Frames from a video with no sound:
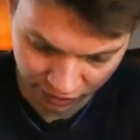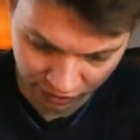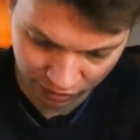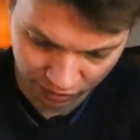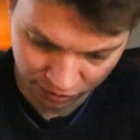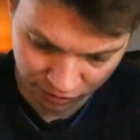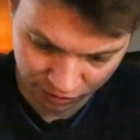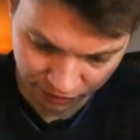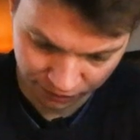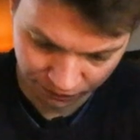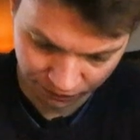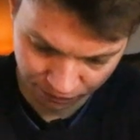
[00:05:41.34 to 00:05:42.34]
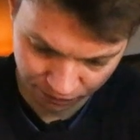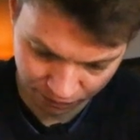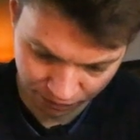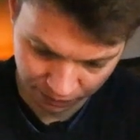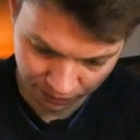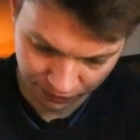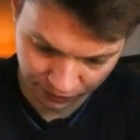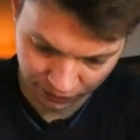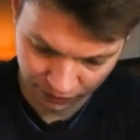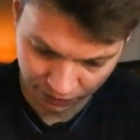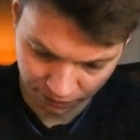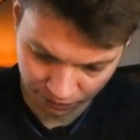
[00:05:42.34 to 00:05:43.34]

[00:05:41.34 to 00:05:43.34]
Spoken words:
Nobody speaks.